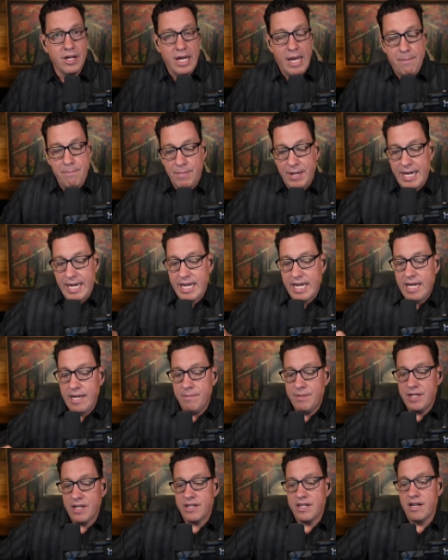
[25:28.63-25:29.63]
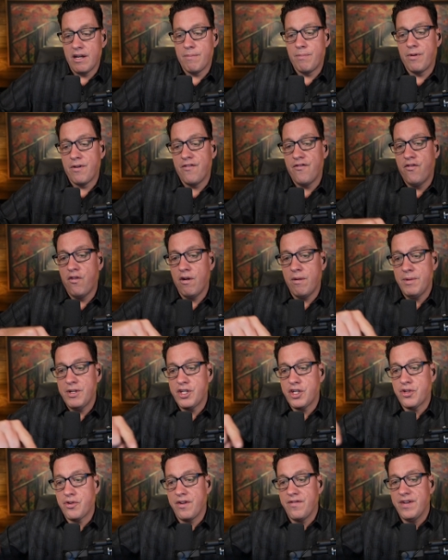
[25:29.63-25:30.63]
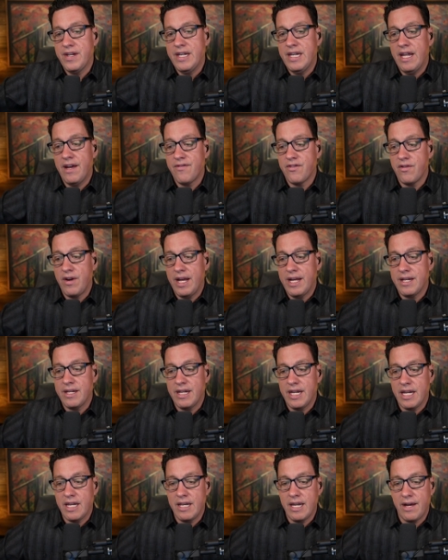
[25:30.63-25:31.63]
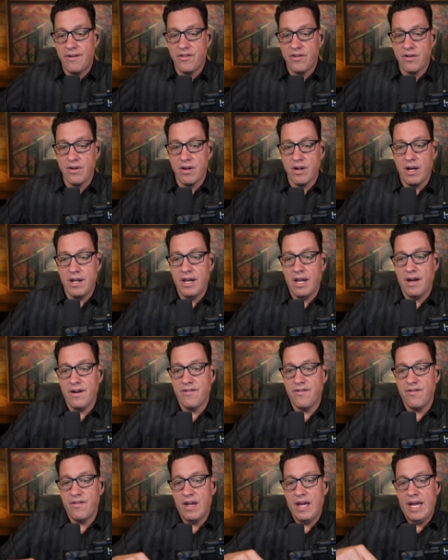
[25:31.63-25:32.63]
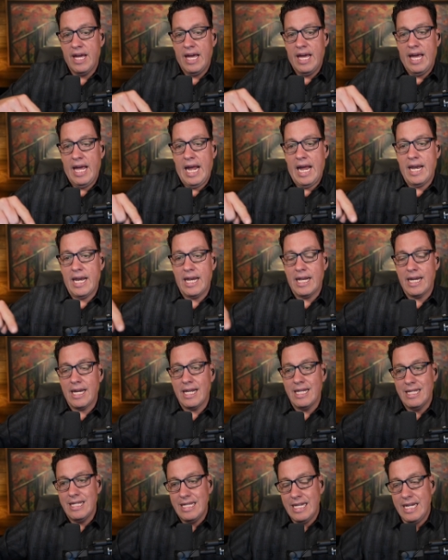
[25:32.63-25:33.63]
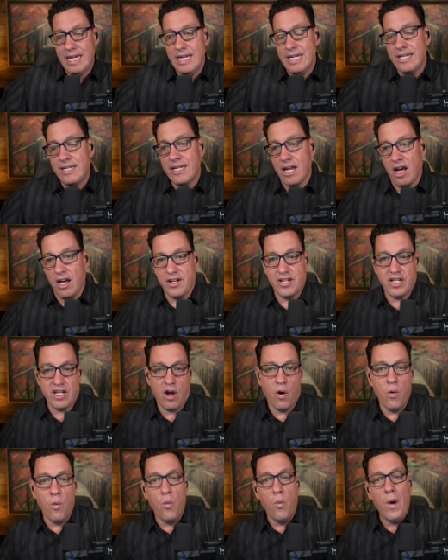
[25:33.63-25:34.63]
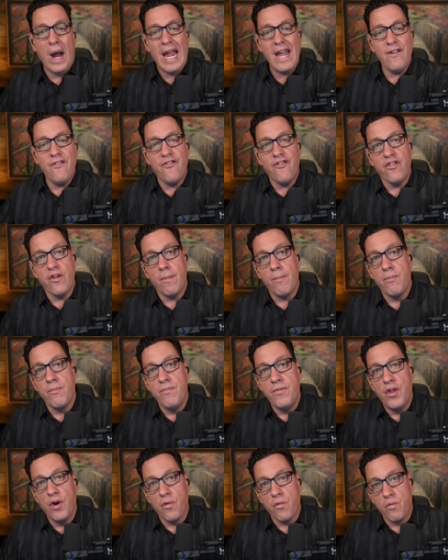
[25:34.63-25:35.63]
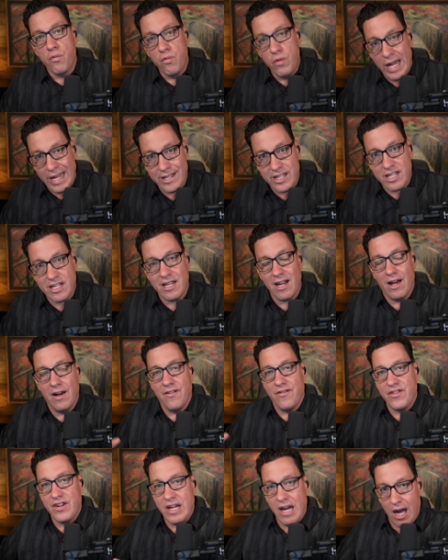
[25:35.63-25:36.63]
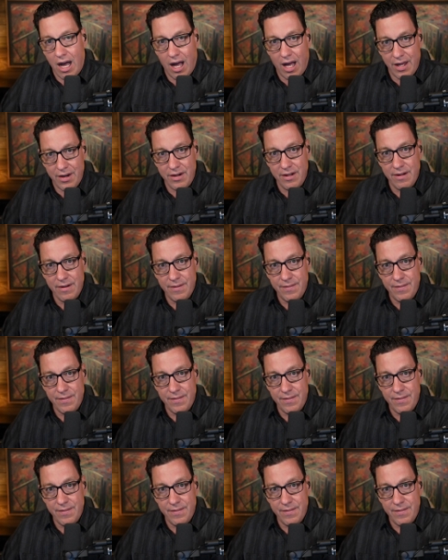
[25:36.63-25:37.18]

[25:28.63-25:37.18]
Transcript: But it keeps us in a performance driven, never ending, never enough, and it leads us away from the rest of God